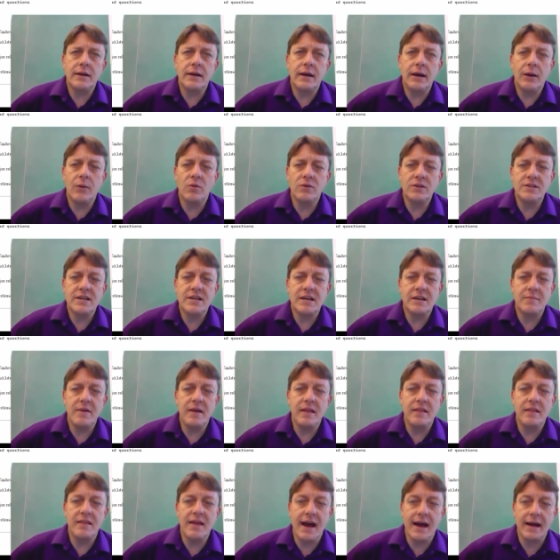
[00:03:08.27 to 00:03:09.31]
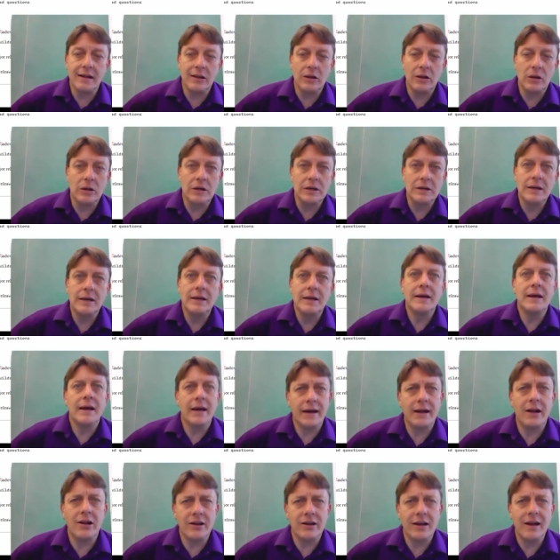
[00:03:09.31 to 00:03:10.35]
it won't take me that long,
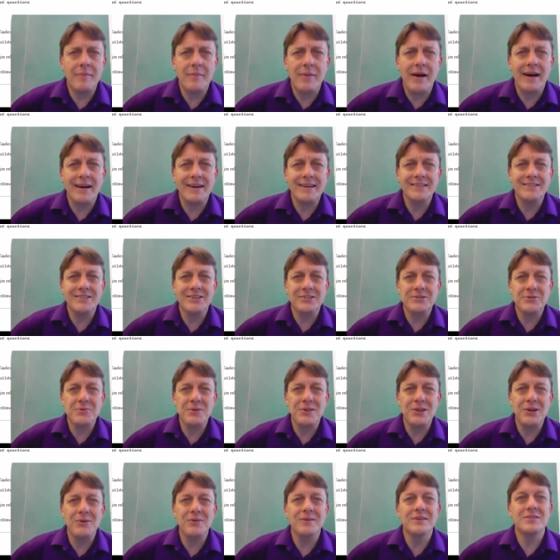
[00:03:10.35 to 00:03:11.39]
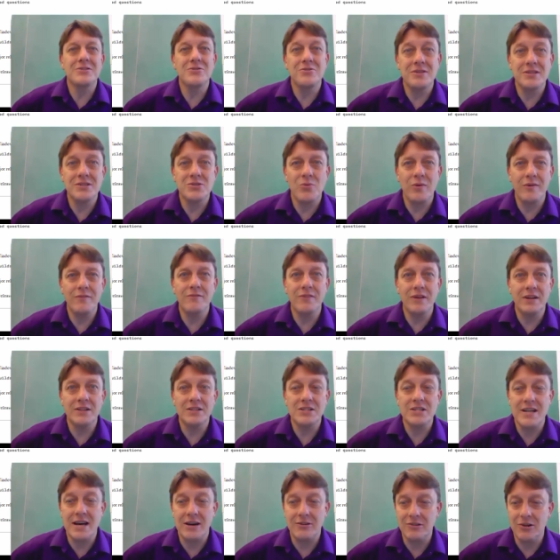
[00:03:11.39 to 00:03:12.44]
and I'll get back in touch with you as soon as we
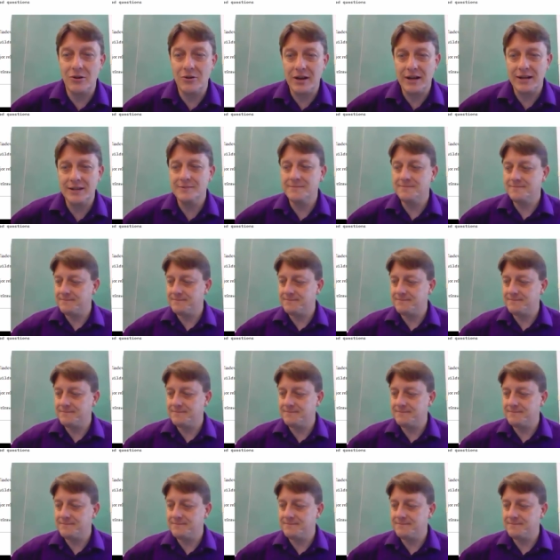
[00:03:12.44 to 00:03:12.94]
finish downloading.